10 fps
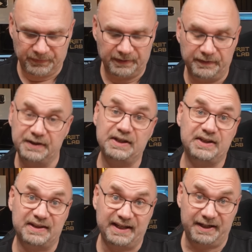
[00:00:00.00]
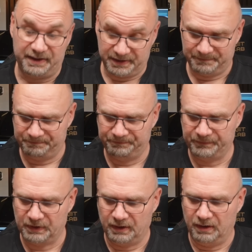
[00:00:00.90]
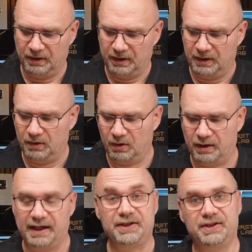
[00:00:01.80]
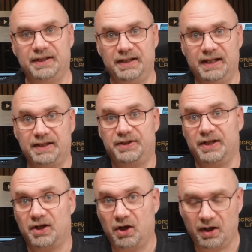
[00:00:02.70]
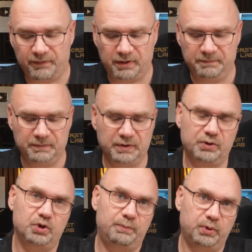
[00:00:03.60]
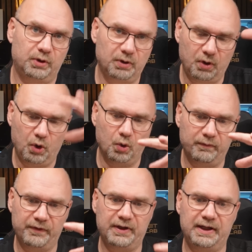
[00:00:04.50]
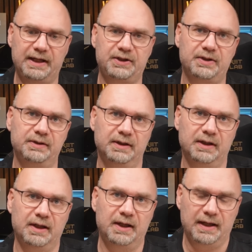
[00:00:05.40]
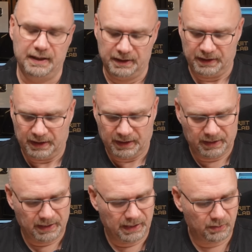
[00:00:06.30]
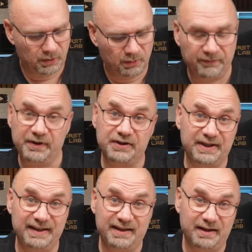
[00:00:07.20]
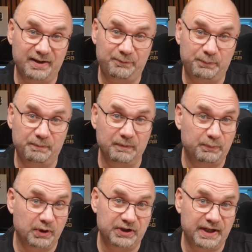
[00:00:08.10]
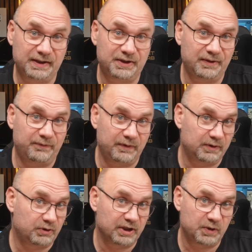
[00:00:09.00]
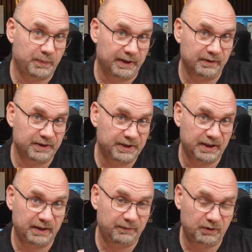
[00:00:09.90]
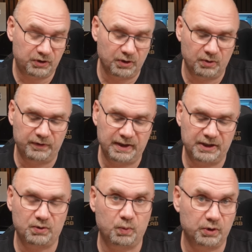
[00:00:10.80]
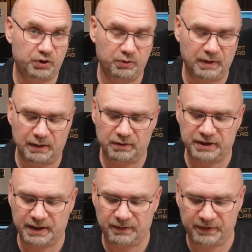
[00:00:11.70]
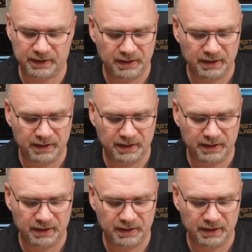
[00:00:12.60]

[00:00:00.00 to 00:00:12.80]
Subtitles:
This is a tent, or actually it's a cover to put over the laser. I don't know if there's any kind of protective transparency so the laser won't shoot outside of it.